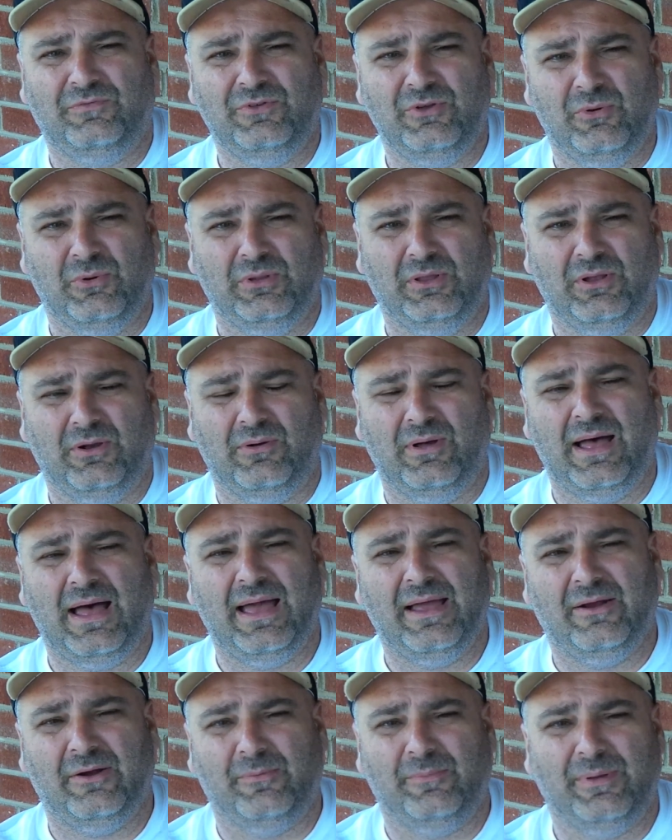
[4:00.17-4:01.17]
a few a little
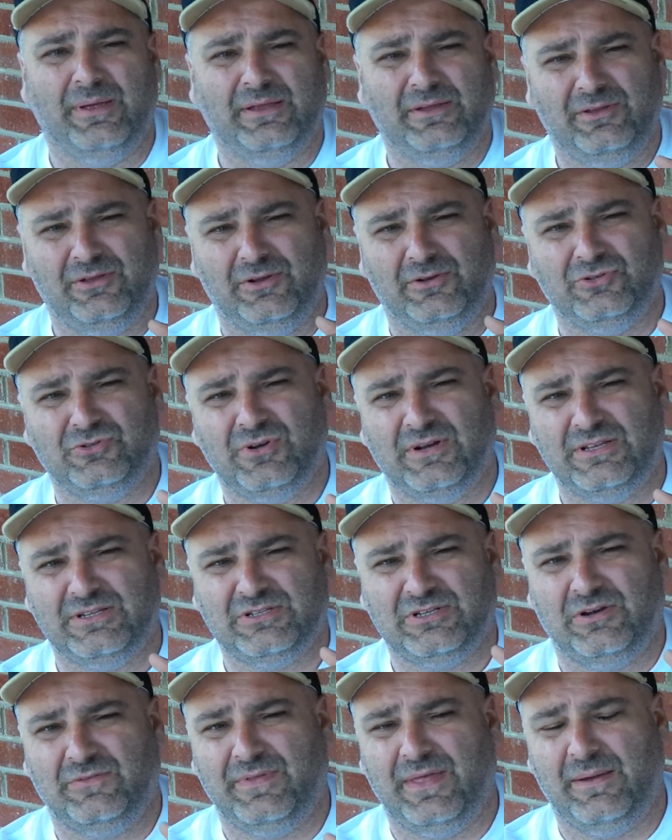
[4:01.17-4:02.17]
higher, but try to
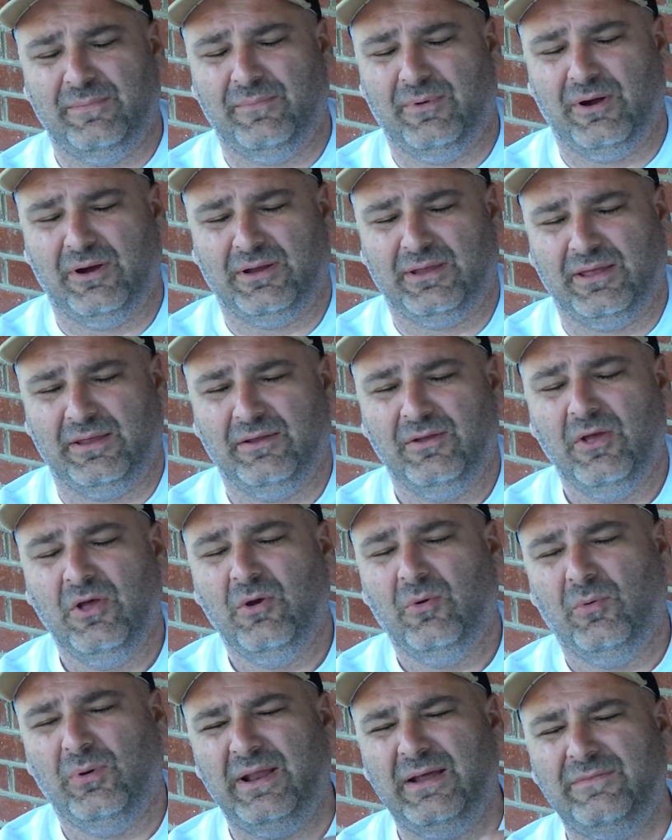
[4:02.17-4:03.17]
serve that market.
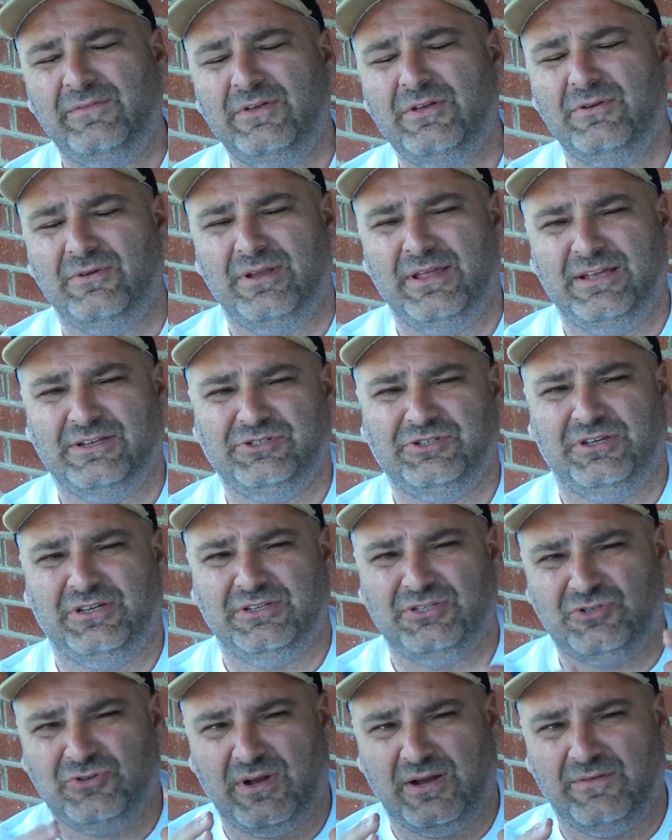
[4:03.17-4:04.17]
Whatever your niche
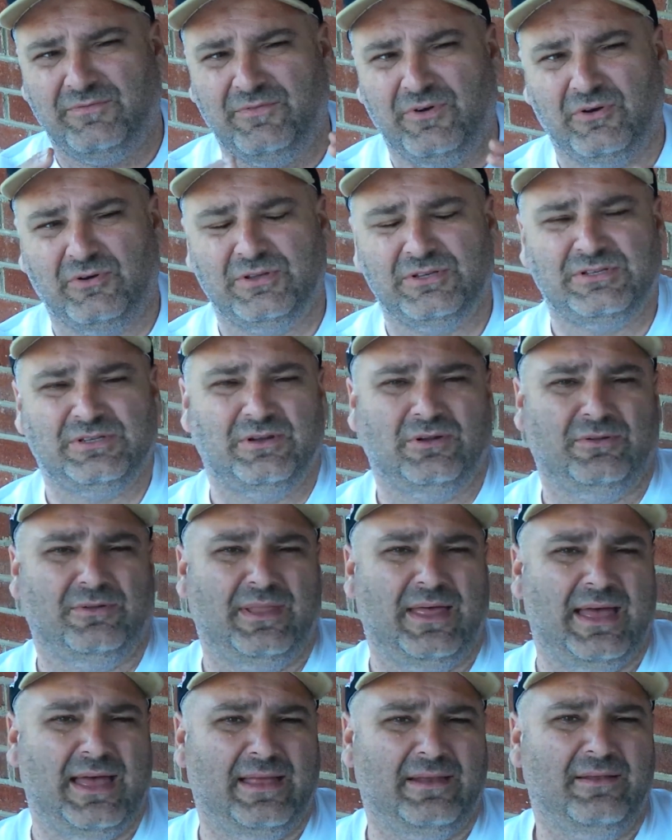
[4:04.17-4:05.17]
is, try to focus in on
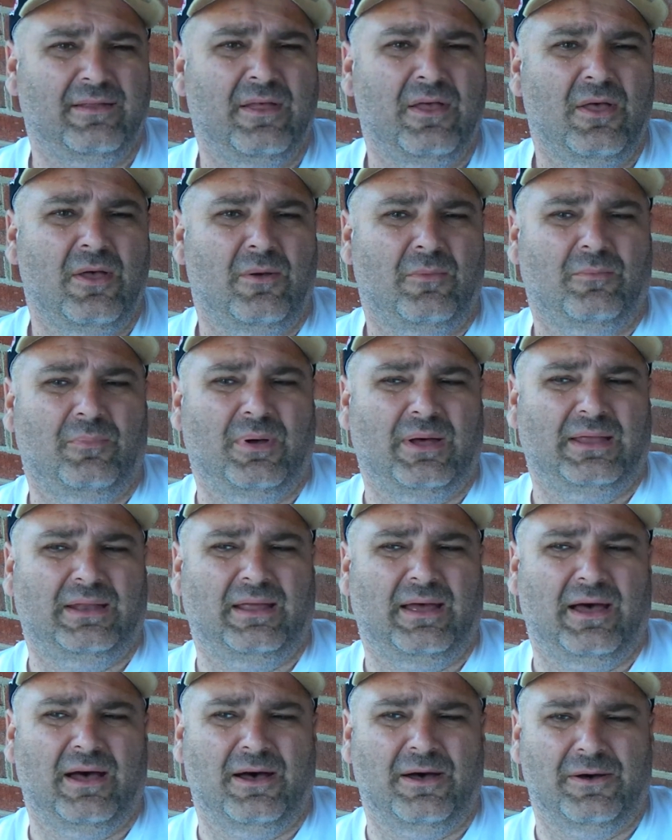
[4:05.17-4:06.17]
that.
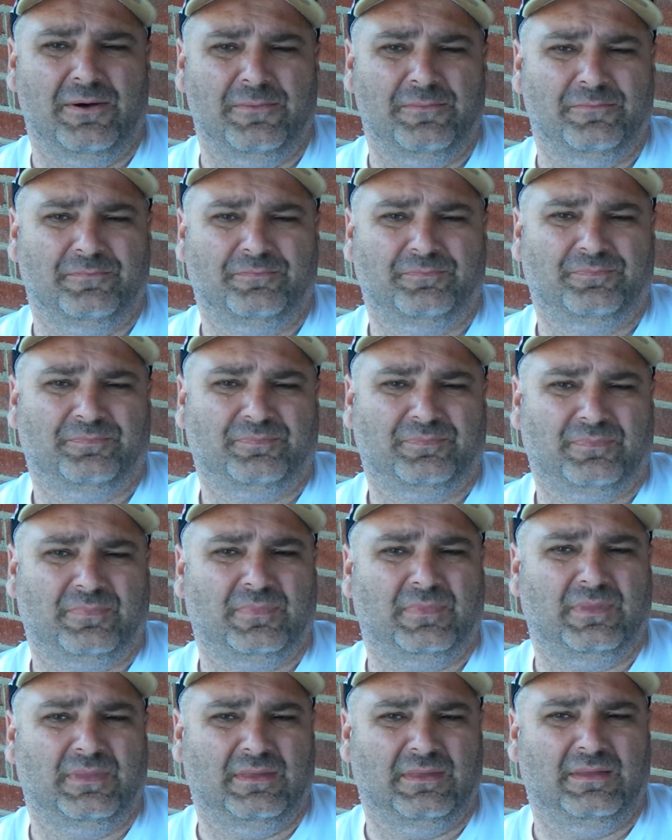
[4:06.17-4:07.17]
But
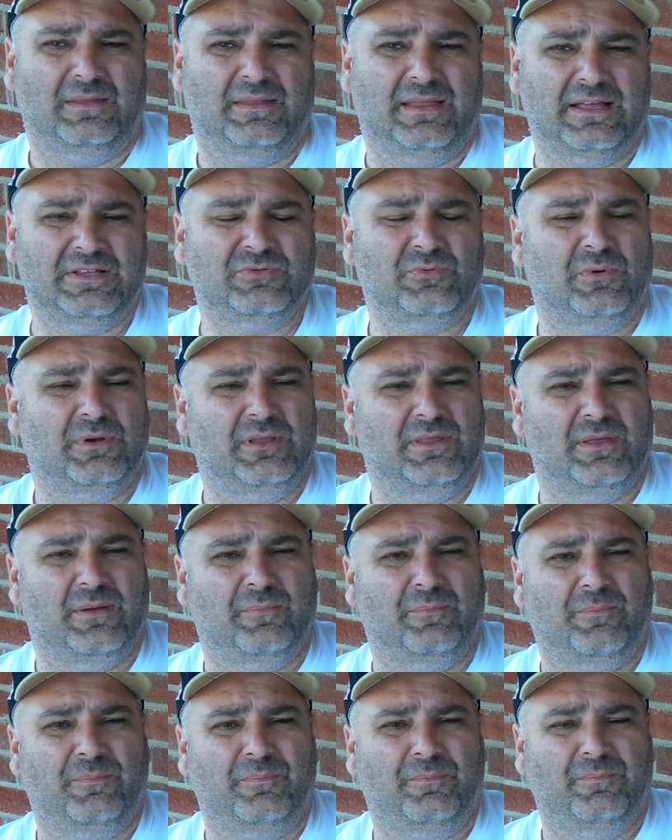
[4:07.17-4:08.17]
that's one of the
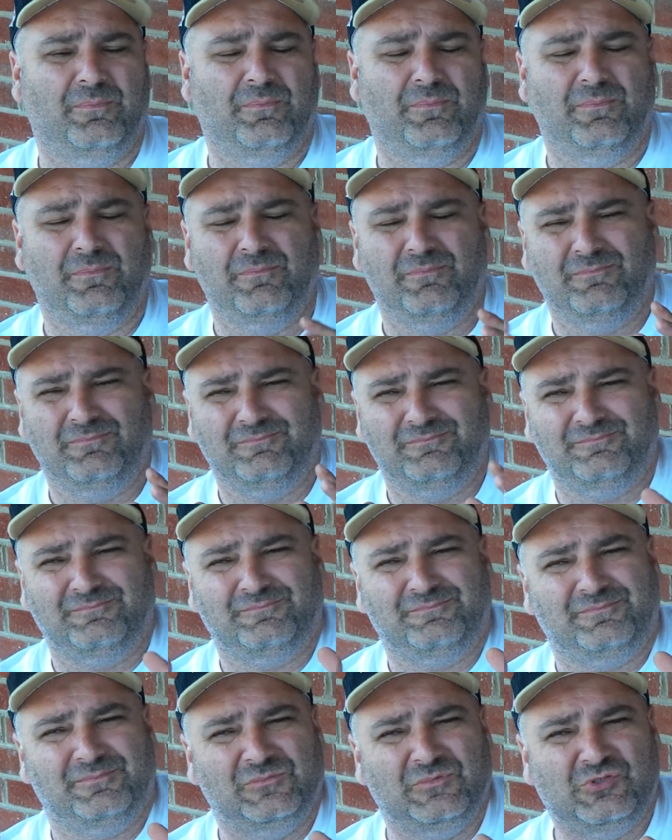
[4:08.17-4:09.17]

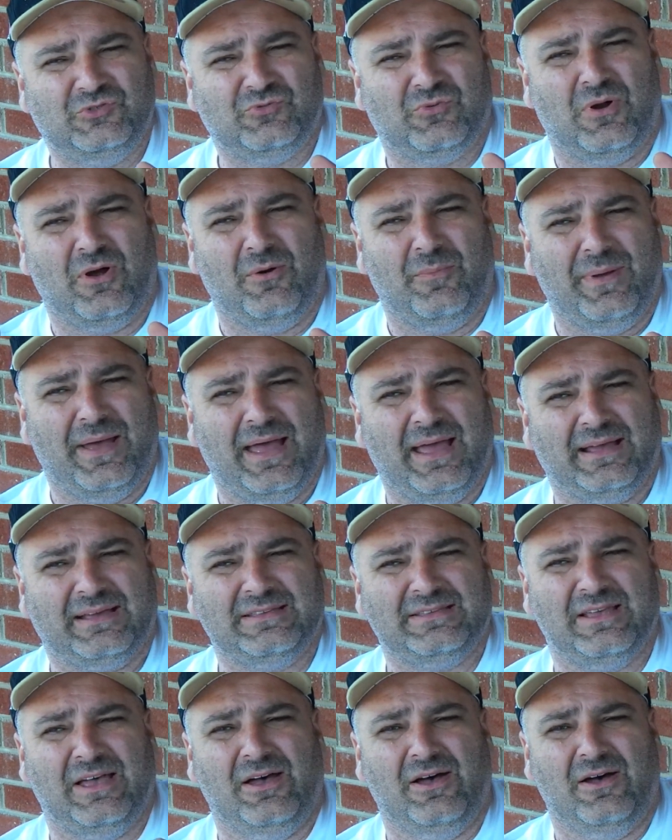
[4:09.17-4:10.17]

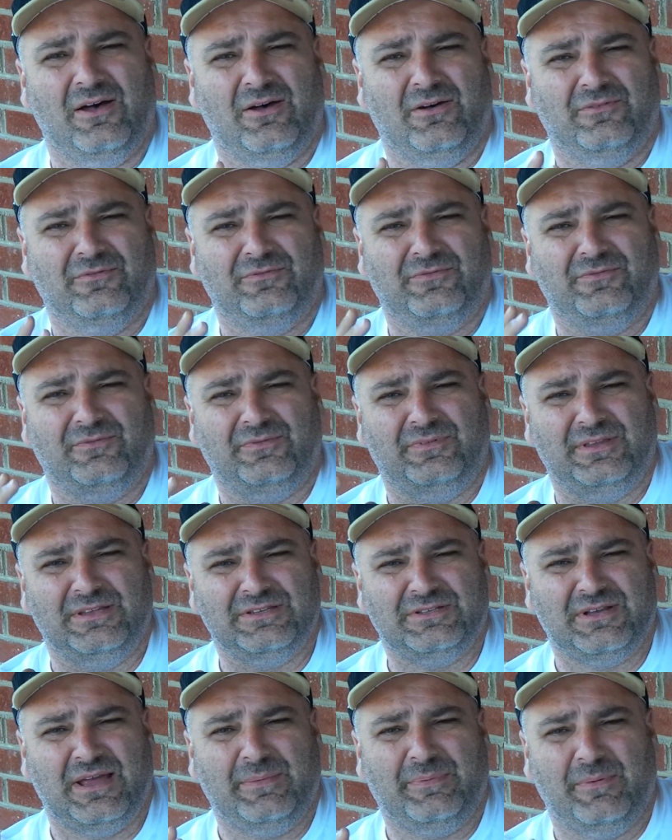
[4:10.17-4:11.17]
drawbacks of
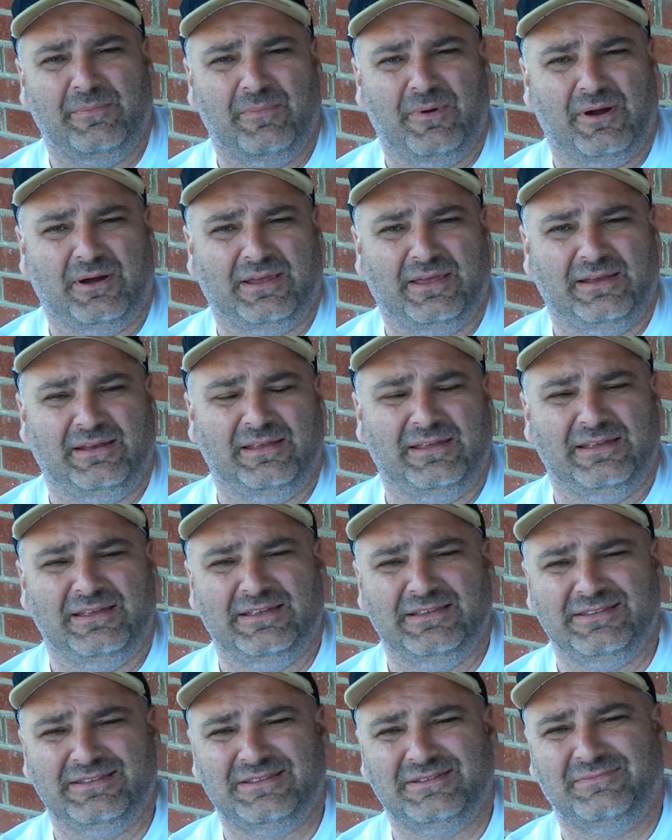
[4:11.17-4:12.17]
this type of market
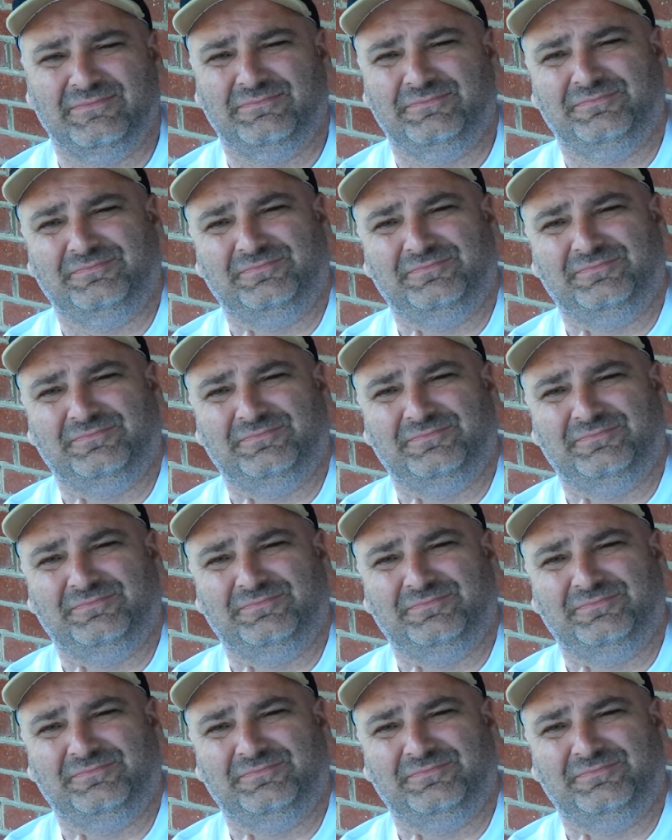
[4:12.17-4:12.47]
is,